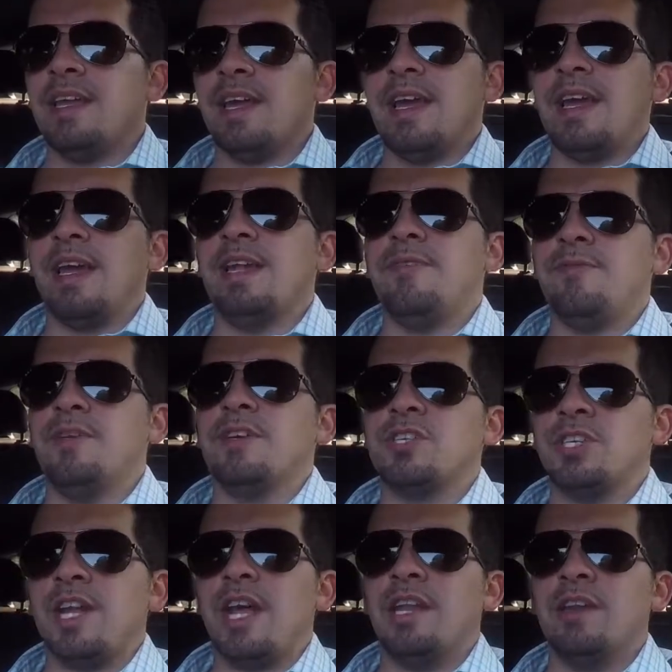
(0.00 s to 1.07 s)
and
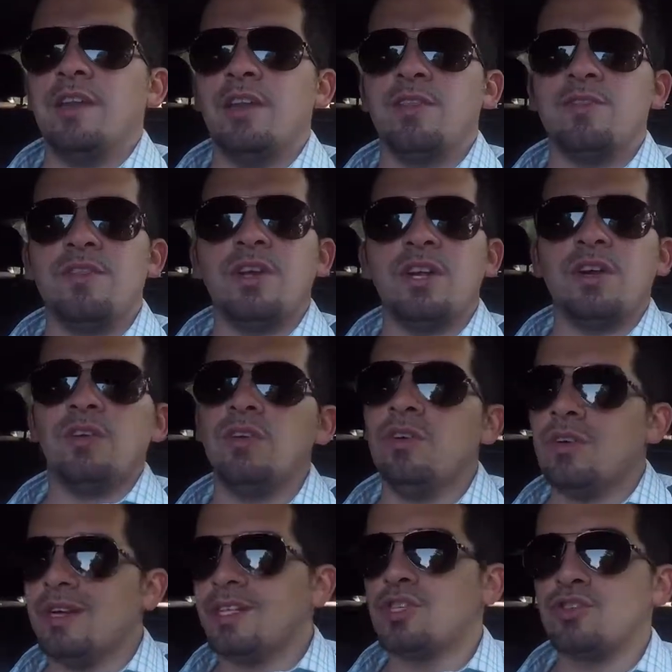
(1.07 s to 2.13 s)
functionality of the
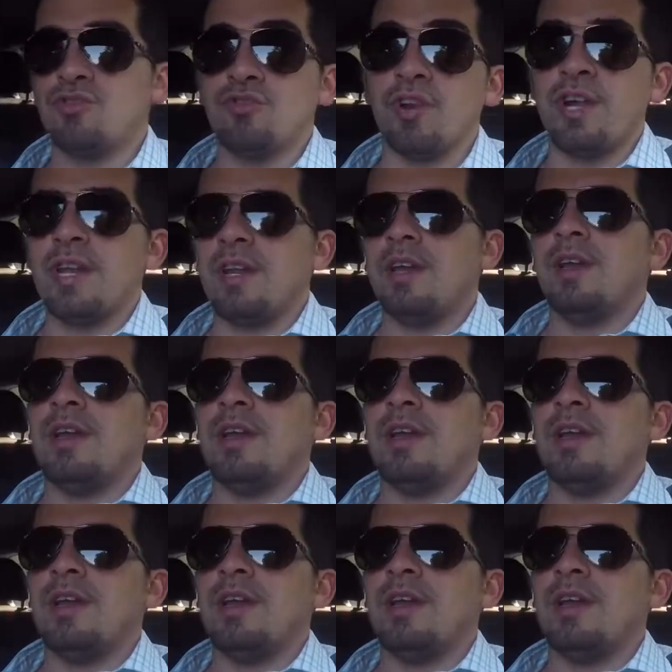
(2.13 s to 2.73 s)
vehicle, it's great.